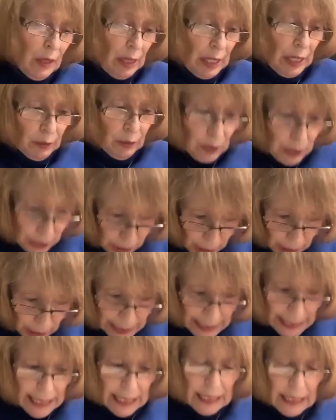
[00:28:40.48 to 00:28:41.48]
there are
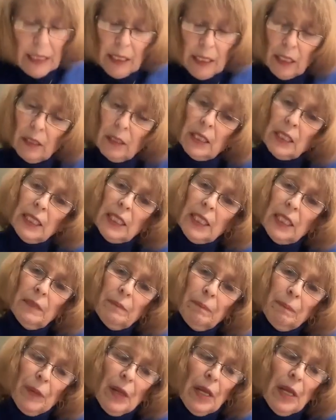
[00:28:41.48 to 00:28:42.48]
studies in adults
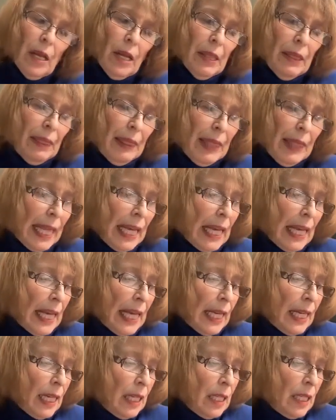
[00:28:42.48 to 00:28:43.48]

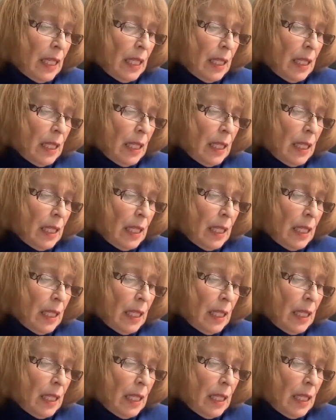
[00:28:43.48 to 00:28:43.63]
that